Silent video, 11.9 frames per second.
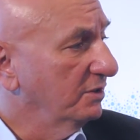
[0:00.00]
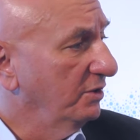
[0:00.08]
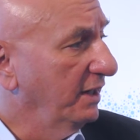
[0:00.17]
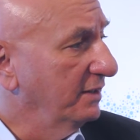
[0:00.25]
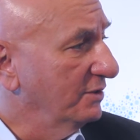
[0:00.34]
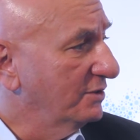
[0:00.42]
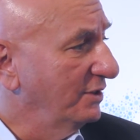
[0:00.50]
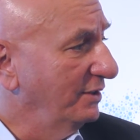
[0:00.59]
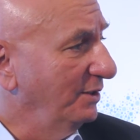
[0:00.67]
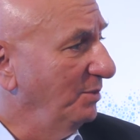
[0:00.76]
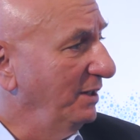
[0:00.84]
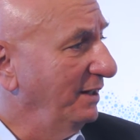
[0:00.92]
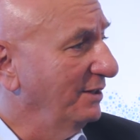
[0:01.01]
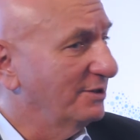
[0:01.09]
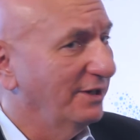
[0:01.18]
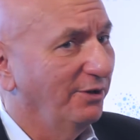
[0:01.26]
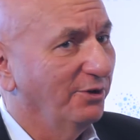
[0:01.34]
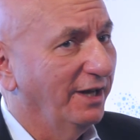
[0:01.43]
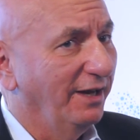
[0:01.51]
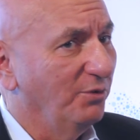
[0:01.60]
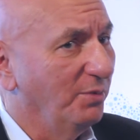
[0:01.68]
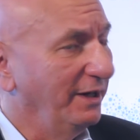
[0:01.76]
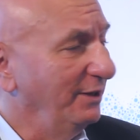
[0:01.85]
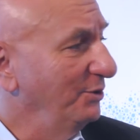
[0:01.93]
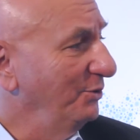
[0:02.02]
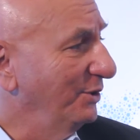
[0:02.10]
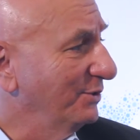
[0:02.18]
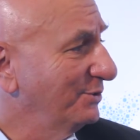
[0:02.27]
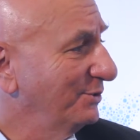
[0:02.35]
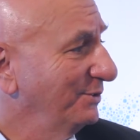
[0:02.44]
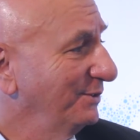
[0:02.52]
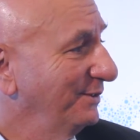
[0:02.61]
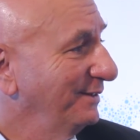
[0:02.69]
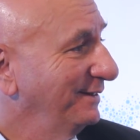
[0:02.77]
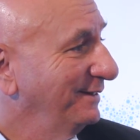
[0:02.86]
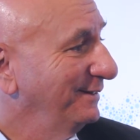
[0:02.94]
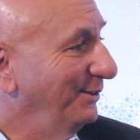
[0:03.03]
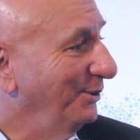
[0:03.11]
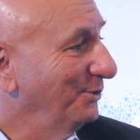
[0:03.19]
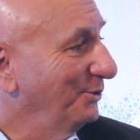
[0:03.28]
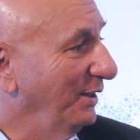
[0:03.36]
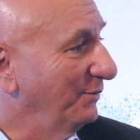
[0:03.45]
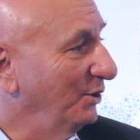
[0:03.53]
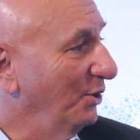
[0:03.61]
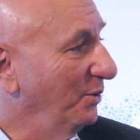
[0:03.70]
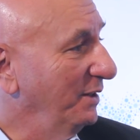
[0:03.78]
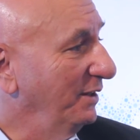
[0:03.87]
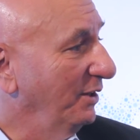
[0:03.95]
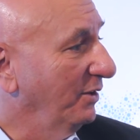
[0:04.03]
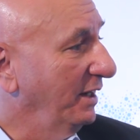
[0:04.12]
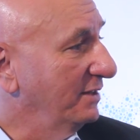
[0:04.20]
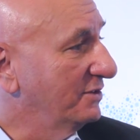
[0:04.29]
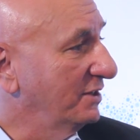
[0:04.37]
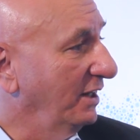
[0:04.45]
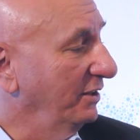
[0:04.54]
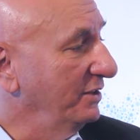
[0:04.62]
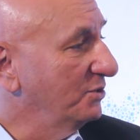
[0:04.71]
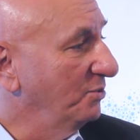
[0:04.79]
you can't just sit in a meeting and say, okay, everybody do this. Right. You know, yeah. you have to go in there and yeah. sell each